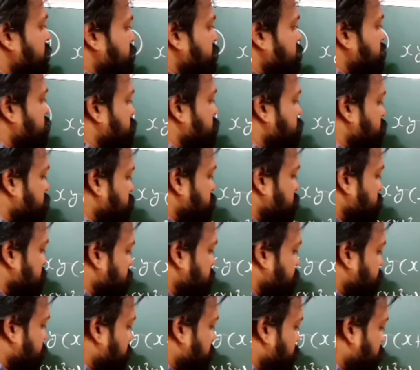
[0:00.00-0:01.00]
So 2 to
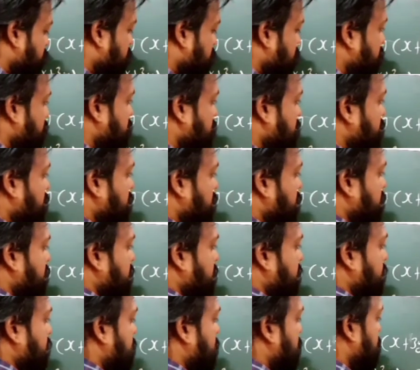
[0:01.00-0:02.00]
the 4,
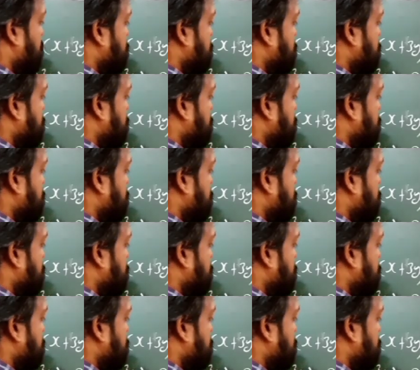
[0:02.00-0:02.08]
and